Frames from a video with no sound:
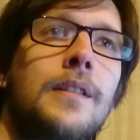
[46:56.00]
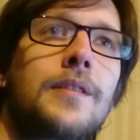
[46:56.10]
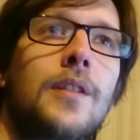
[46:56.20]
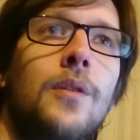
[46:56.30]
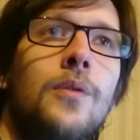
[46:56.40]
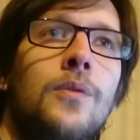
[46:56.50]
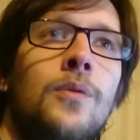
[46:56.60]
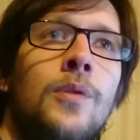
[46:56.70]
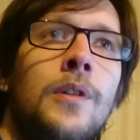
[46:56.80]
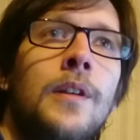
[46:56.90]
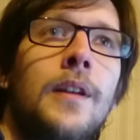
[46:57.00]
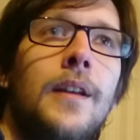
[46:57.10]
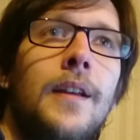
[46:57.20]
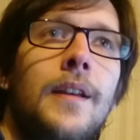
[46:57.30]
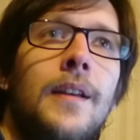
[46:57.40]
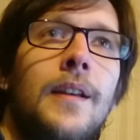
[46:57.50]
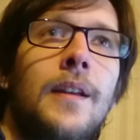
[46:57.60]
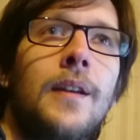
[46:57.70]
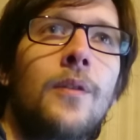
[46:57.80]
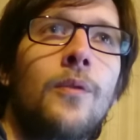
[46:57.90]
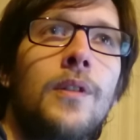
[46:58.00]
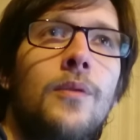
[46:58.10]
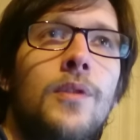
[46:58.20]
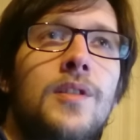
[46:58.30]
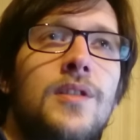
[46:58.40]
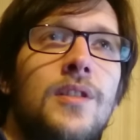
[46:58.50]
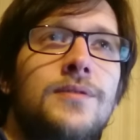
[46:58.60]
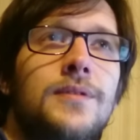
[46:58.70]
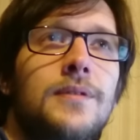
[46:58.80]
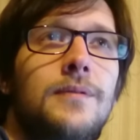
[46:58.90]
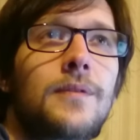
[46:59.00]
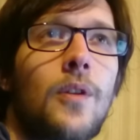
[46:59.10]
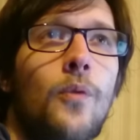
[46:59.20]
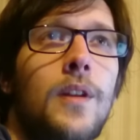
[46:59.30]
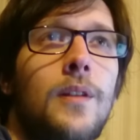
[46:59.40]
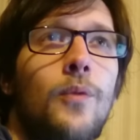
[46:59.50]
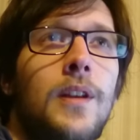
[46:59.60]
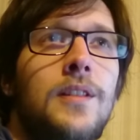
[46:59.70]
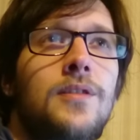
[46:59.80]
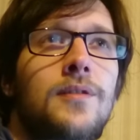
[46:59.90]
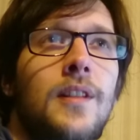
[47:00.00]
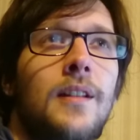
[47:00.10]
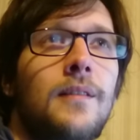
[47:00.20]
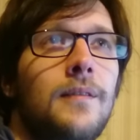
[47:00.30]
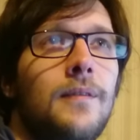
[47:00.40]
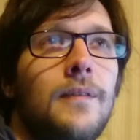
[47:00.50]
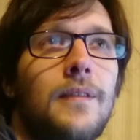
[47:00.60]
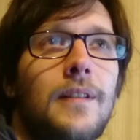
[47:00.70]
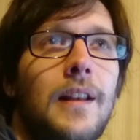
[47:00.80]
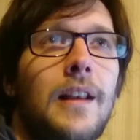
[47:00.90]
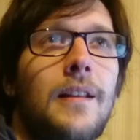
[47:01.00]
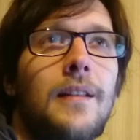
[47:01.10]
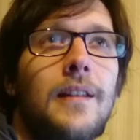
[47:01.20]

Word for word: So uh, we, we just we, we need to sell uh,